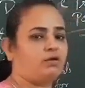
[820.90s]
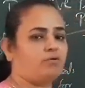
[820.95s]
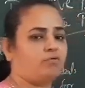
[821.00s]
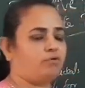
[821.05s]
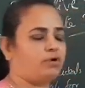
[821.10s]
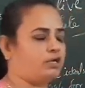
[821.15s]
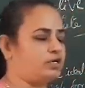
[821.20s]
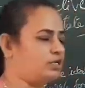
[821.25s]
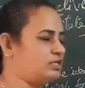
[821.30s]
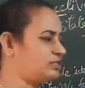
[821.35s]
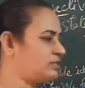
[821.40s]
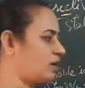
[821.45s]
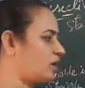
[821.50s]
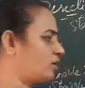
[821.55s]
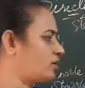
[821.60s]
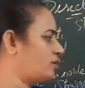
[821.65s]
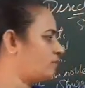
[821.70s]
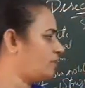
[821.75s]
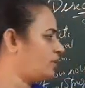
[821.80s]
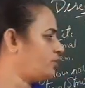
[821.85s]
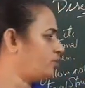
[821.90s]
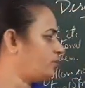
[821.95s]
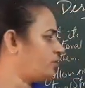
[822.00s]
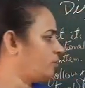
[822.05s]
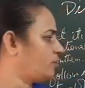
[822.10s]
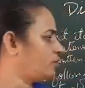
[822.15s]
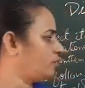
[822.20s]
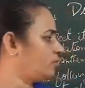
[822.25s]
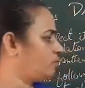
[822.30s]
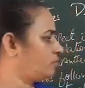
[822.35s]
It is on our
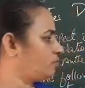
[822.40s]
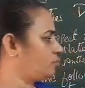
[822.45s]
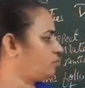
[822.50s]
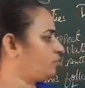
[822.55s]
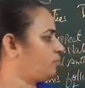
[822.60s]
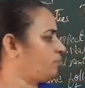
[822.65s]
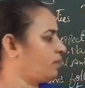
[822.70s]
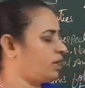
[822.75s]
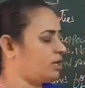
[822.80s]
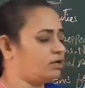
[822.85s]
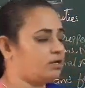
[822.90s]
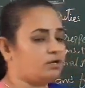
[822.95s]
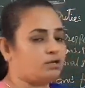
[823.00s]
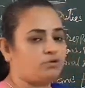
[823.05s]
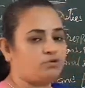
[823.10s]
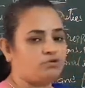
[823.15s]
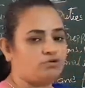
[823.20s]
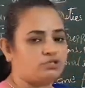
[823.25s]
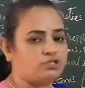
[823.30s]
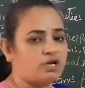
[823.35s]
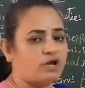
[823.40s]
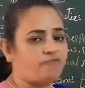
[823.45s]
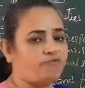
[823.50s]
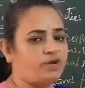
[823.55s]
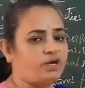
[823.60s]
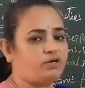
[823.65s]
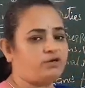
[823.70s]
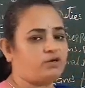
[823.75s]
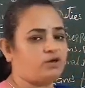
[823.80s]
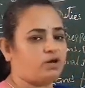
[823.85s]
to make use of
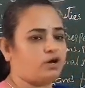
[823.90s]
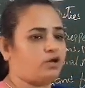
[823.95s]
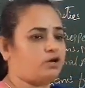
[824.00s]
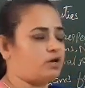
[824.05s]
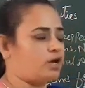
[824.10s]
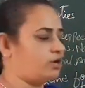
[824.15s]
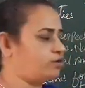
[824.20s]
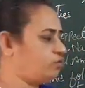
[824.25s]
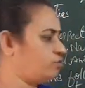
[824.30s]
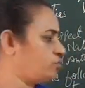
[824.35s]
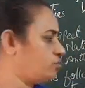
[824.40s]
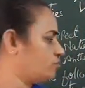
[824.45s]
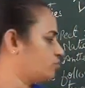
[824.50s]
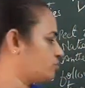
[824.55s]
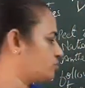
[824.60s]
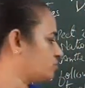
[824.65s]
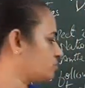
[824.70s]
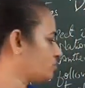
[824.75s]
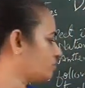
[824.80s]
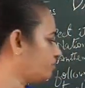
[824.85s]
it or not to use.